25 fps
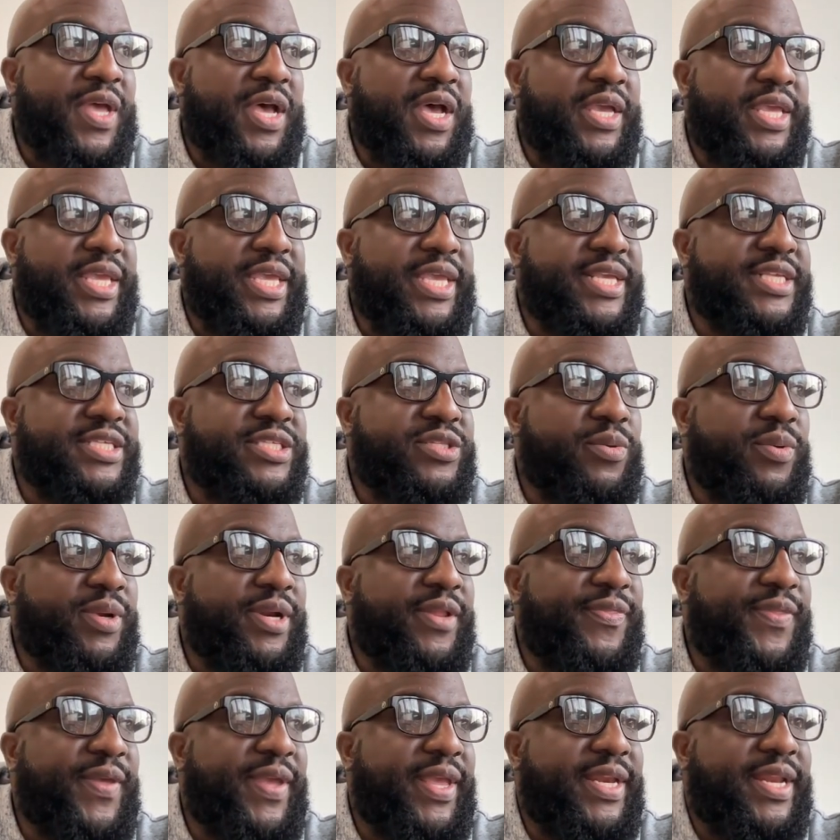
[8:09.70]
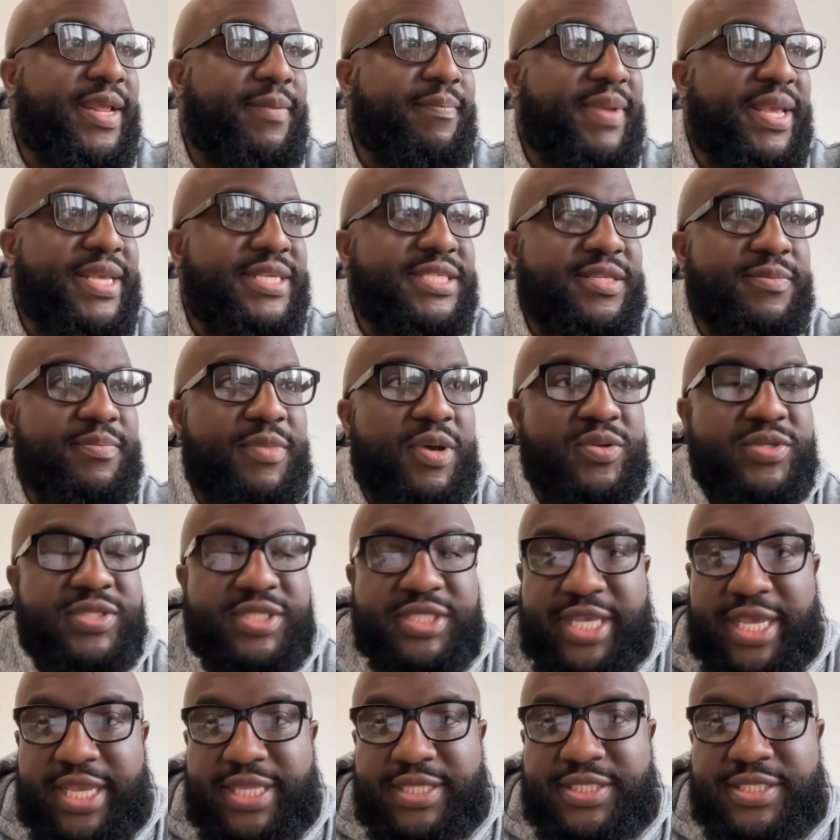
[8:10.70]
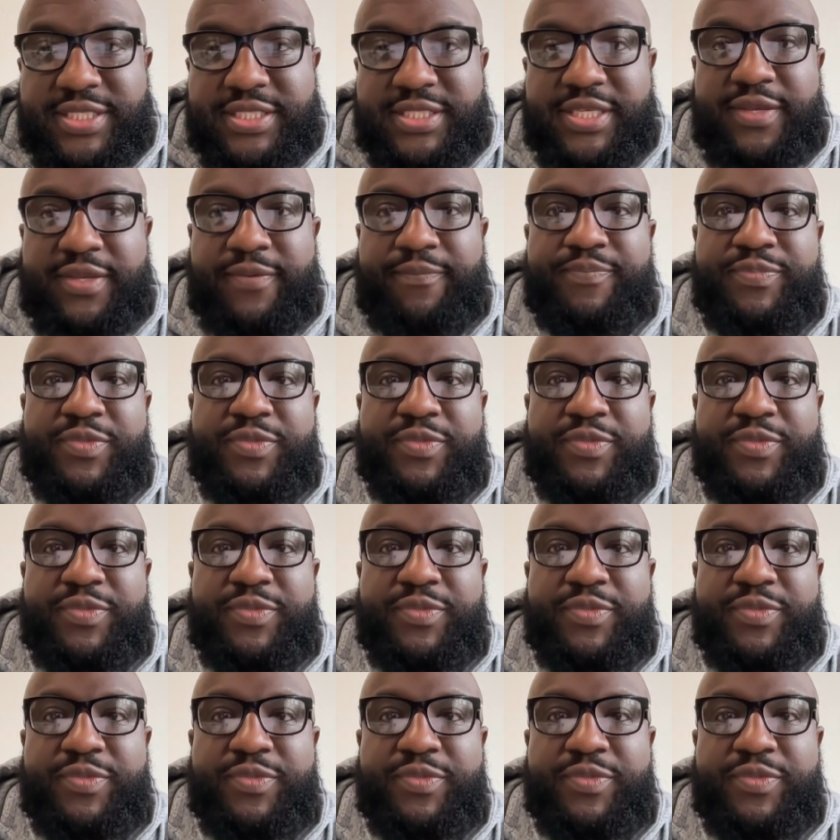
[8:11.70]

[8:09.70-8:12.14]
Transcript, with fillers: he is doing the thing that makes the most sense?